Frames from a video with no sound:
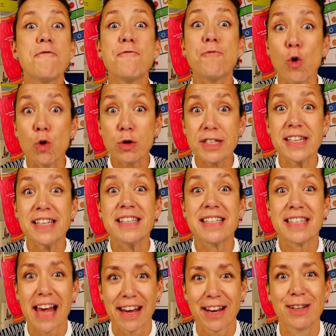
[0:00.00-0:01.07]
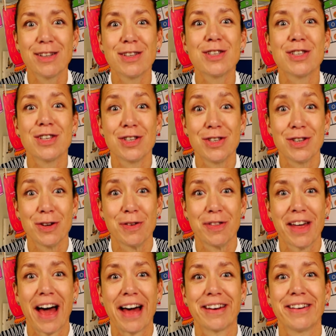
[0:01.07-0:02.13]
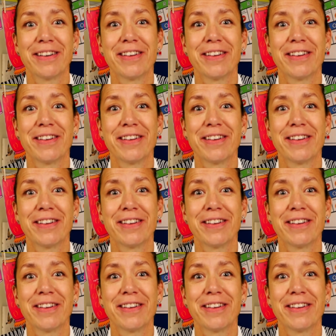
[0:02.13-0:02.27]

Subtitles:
40 seconds to do that.